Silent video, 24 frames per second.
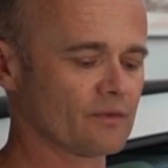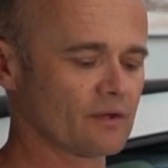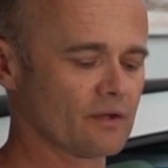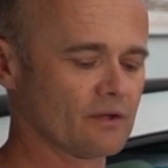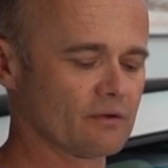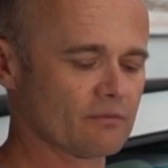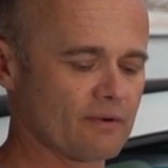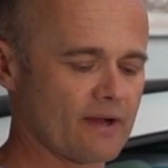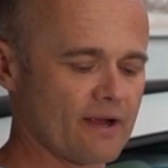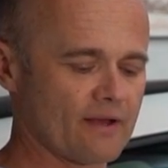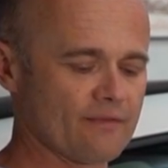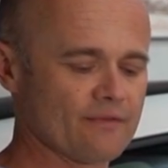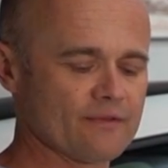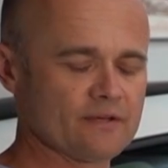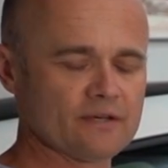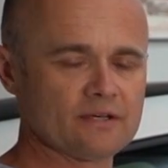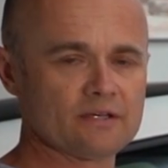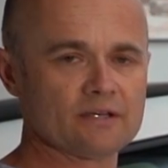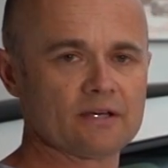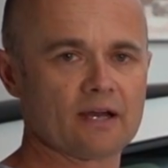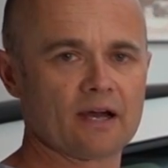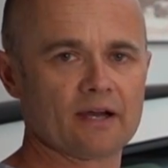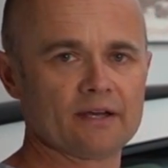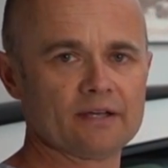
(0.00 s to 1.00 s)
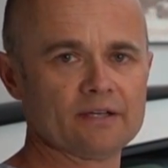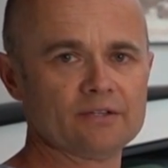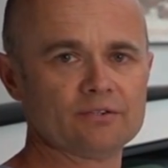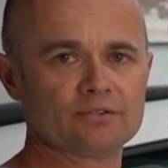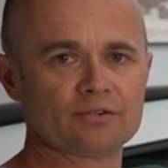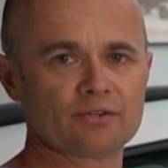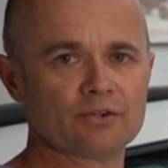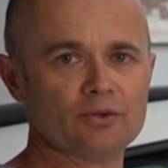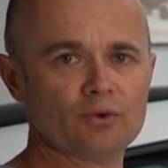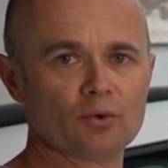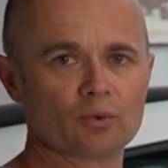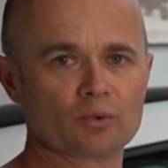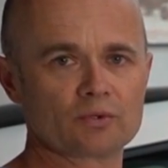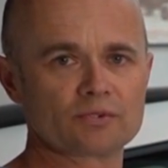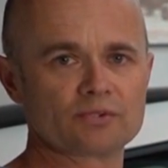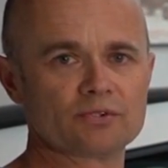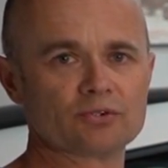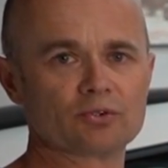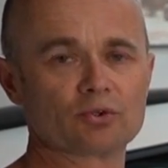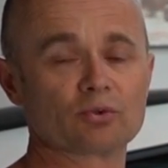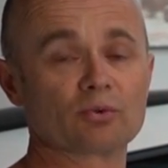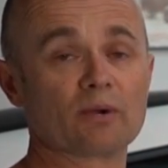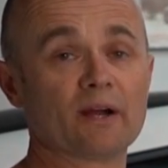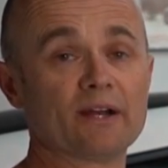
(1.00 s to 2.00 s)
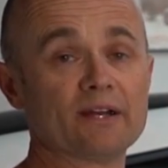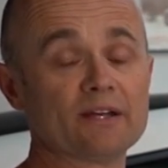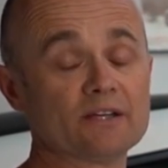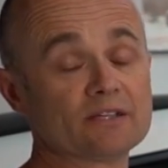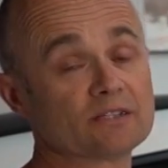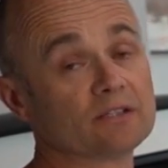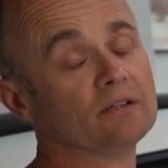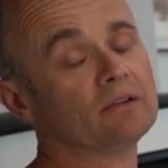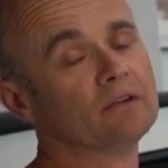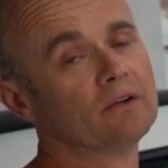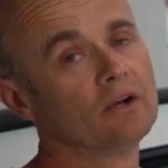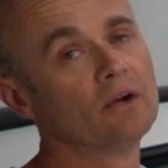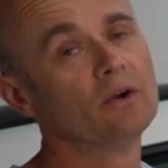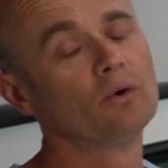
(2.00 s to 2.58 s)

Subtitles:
around the into the nooks and crannies, and